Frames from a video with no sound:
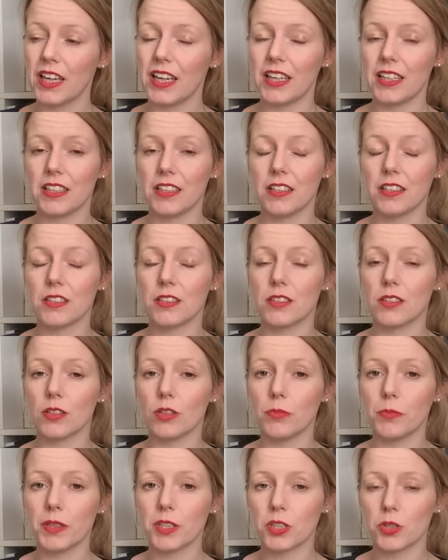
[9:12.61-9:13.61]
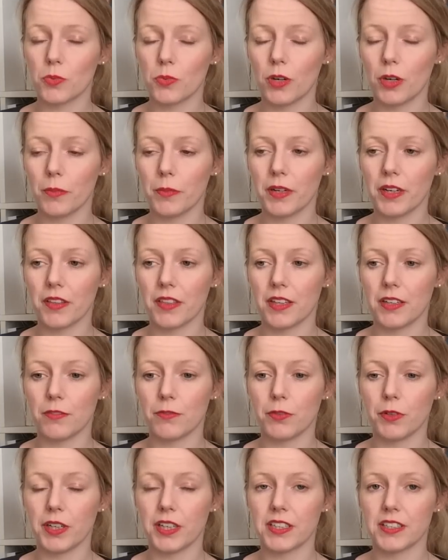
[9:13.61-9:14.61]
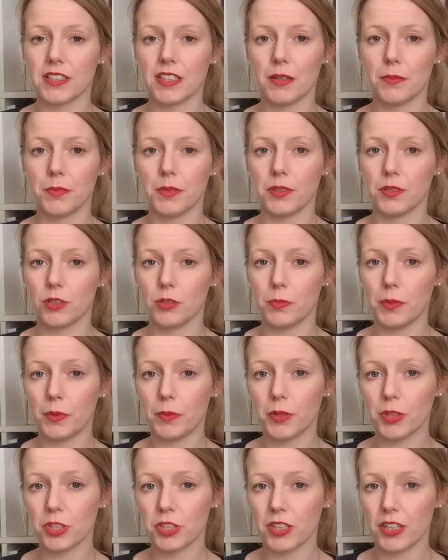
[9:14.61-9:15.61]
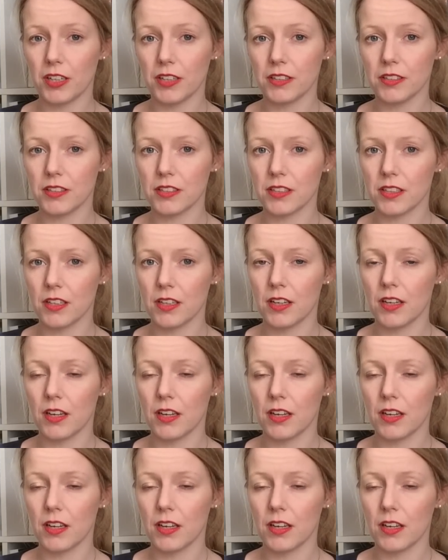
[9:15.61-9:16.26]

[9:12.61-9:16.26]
It is so much warmer than, for example, superwash yarns.